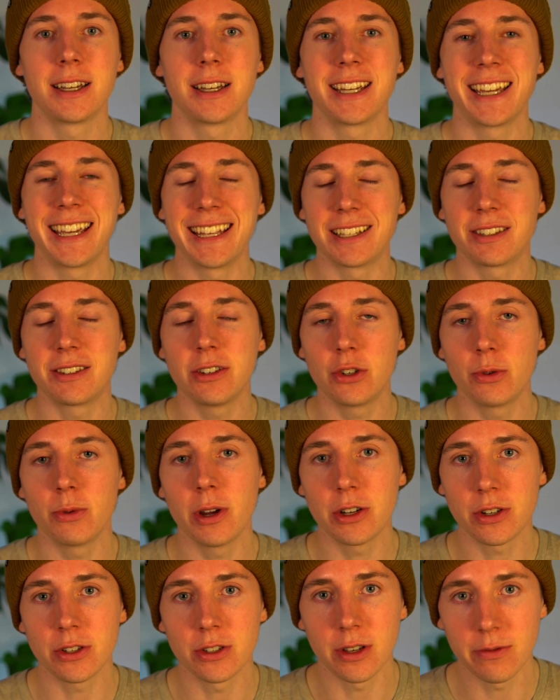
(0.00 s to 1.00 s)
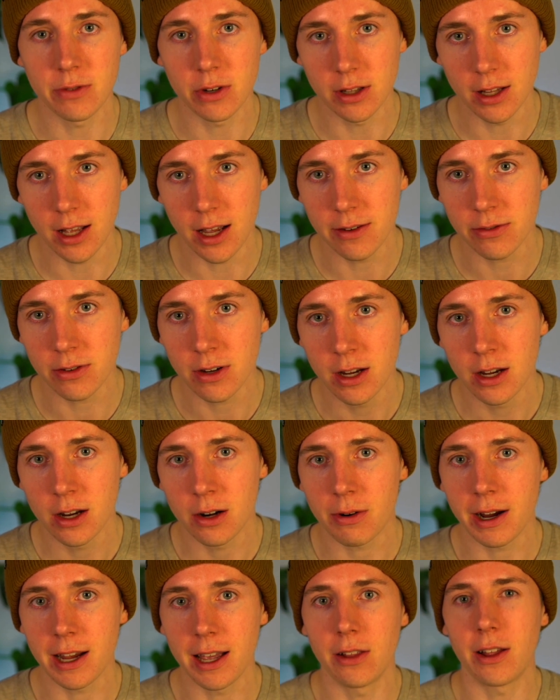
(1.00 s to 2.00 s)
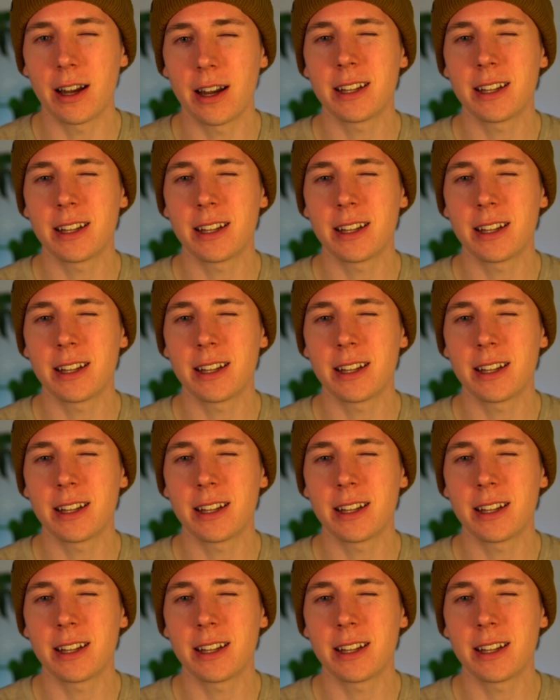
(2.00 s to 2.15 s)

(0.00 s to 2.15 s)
and situations of your life, right? A lot of